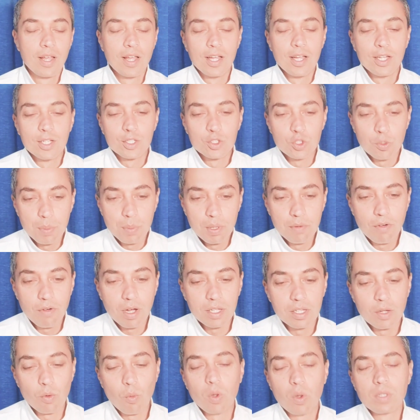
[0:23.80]
Supreme
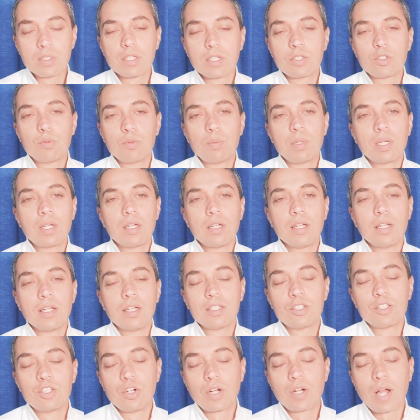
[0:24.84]
Father wants us to be
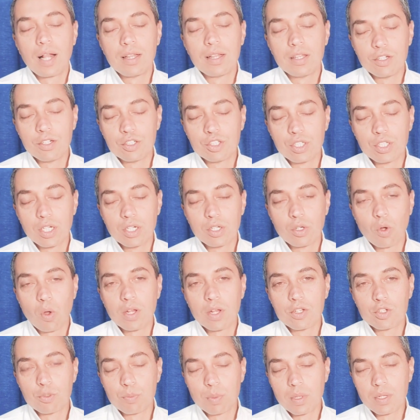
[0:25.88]
Trikaldarshi and
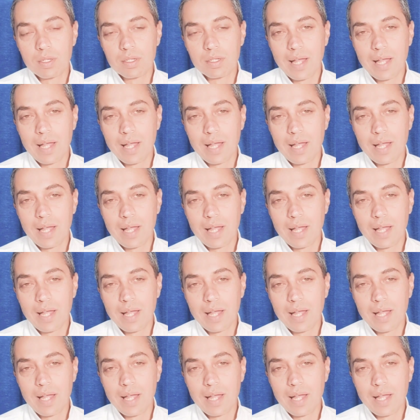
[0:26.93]
knowledgeable,